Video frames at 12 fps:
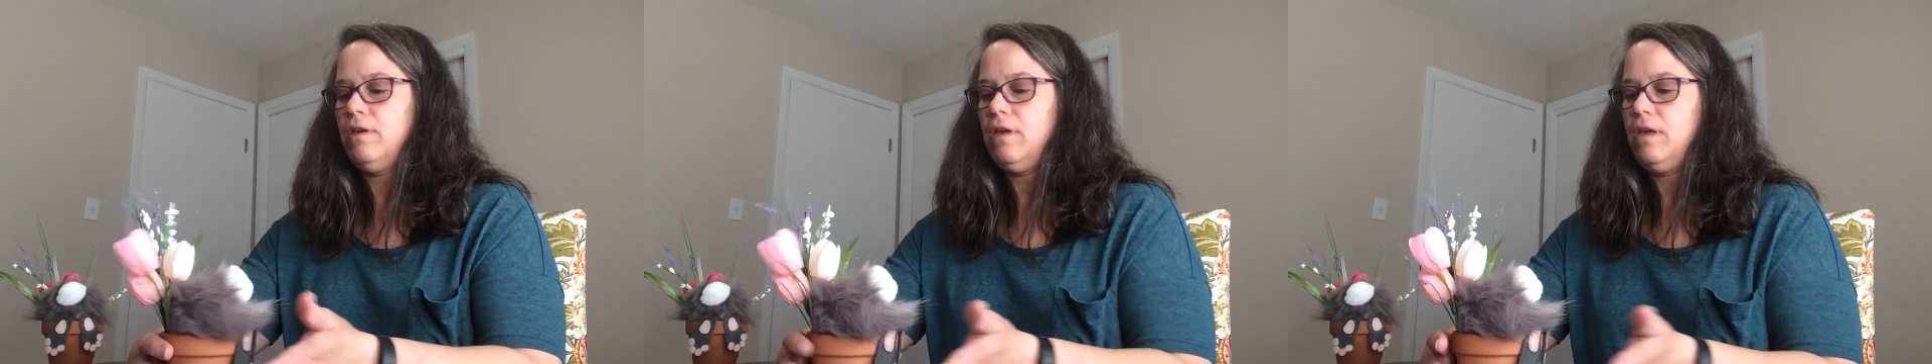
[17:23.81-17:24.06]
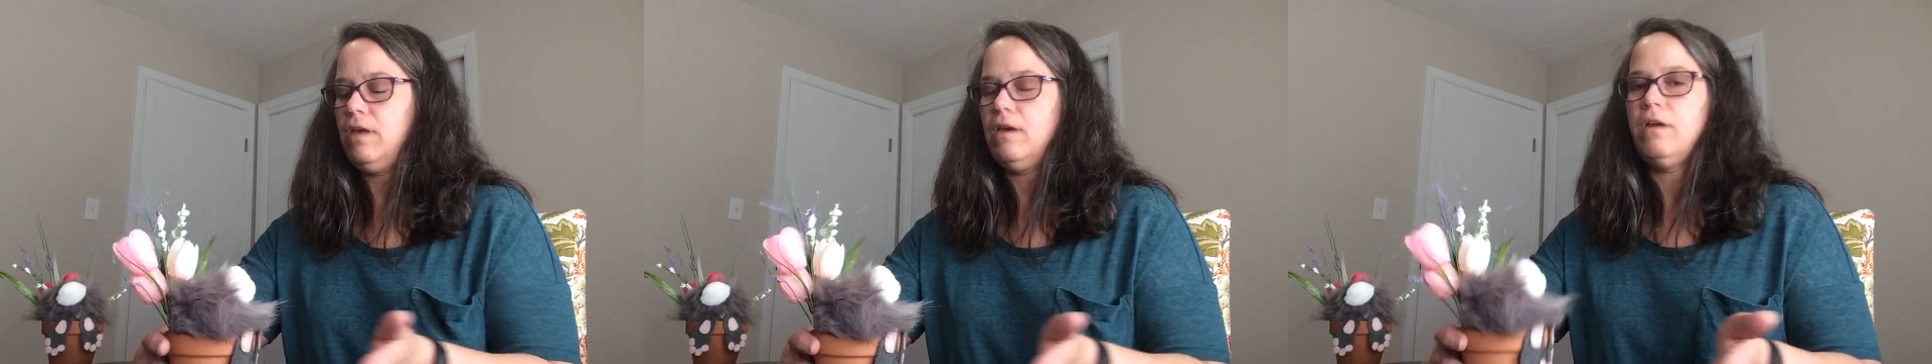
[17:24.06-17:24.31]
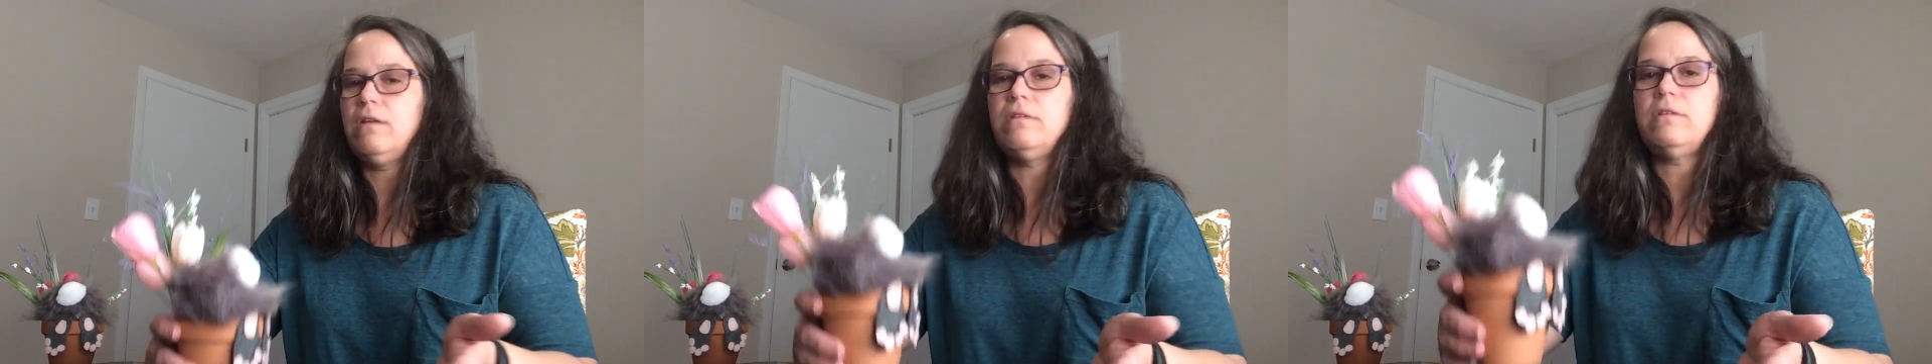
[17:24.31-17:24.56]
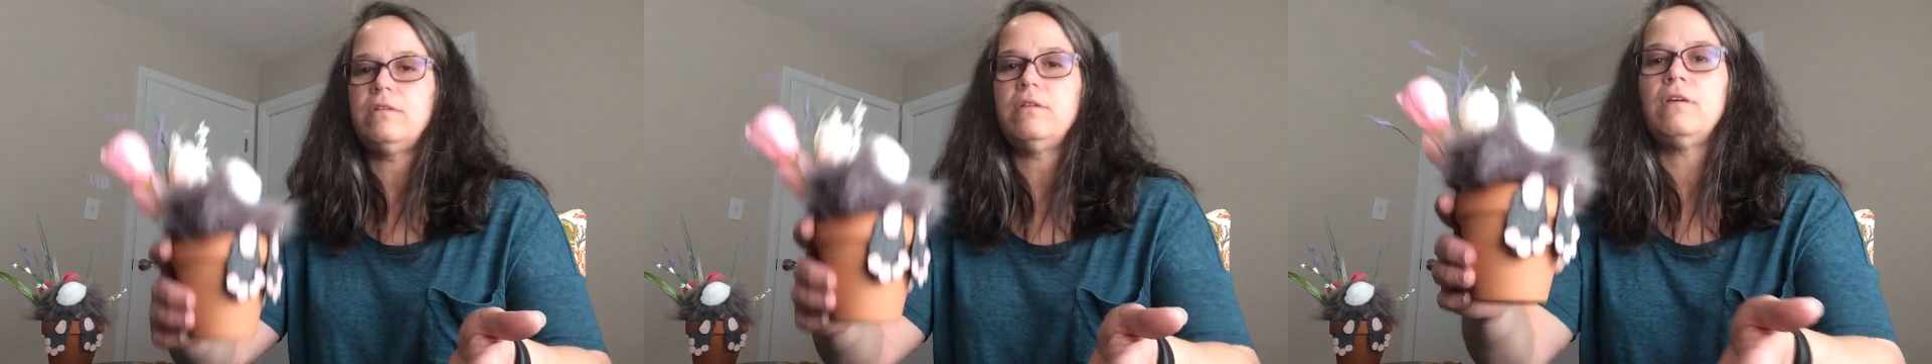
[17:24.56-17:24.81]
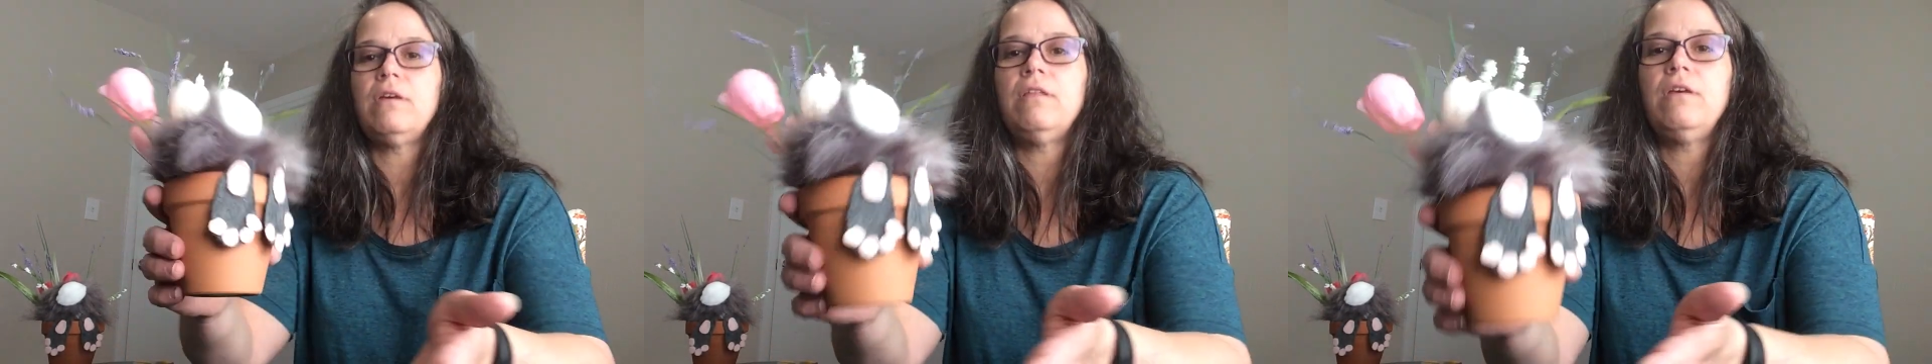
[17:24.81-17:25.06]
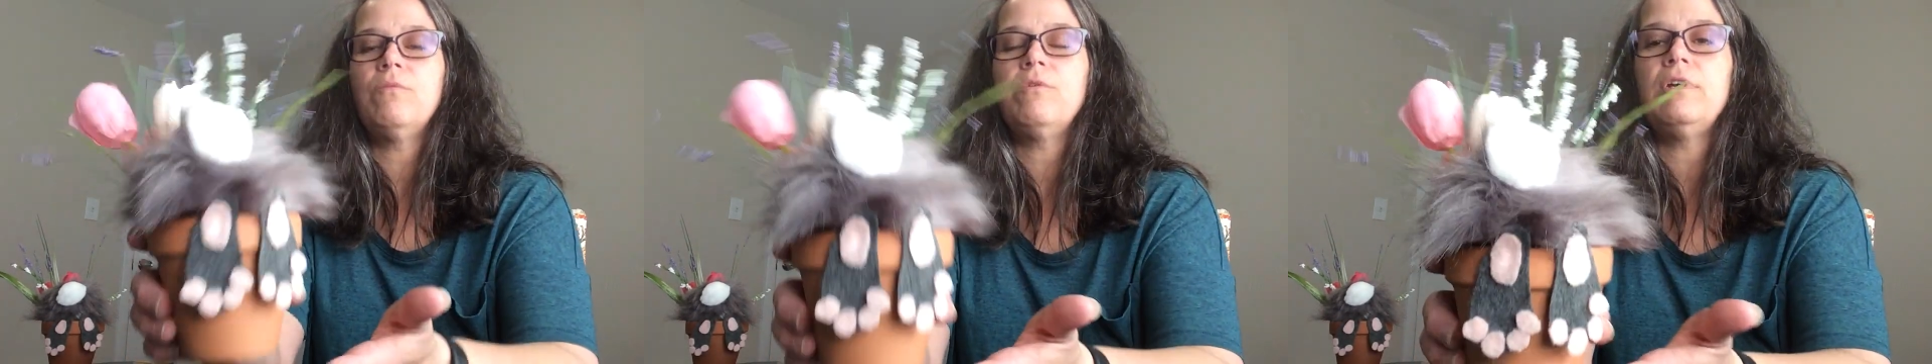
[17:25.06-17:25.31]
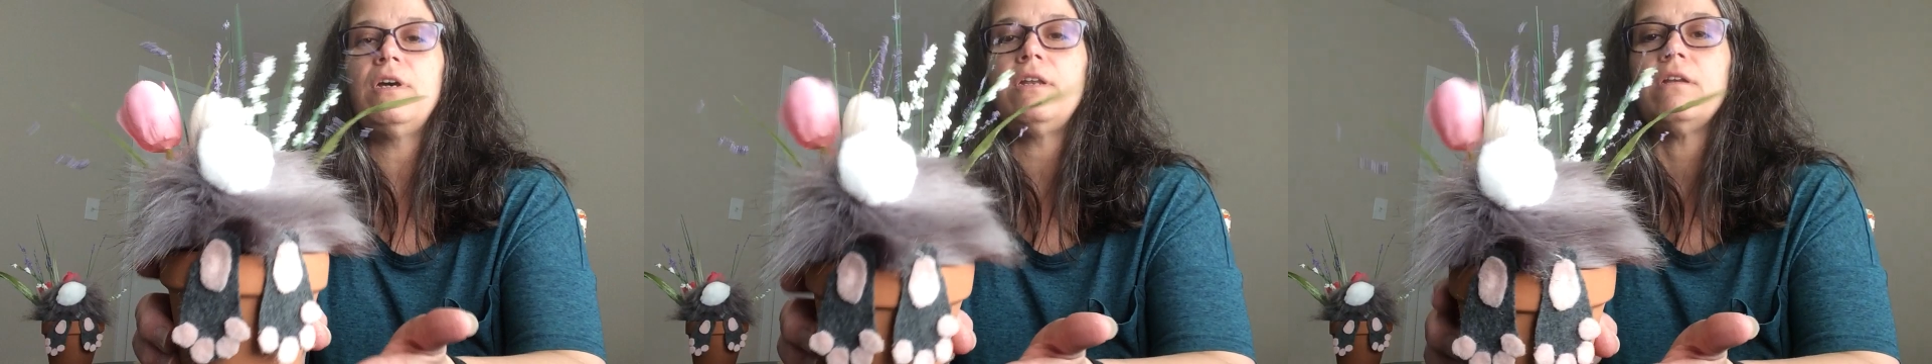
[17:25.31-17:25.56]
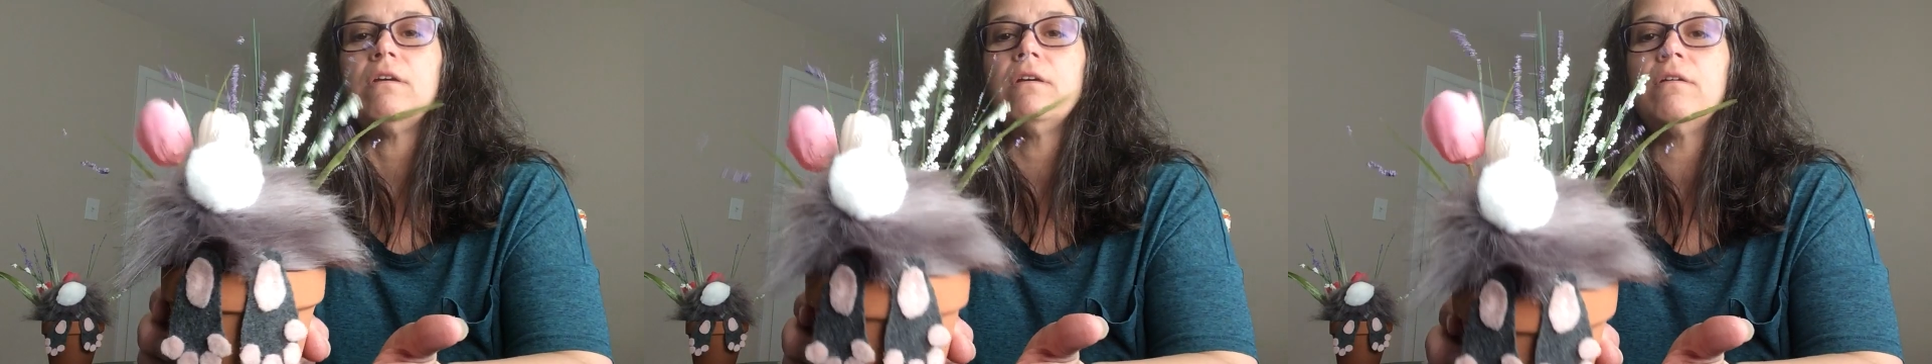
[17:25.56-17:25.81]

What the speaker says: and I think we're done.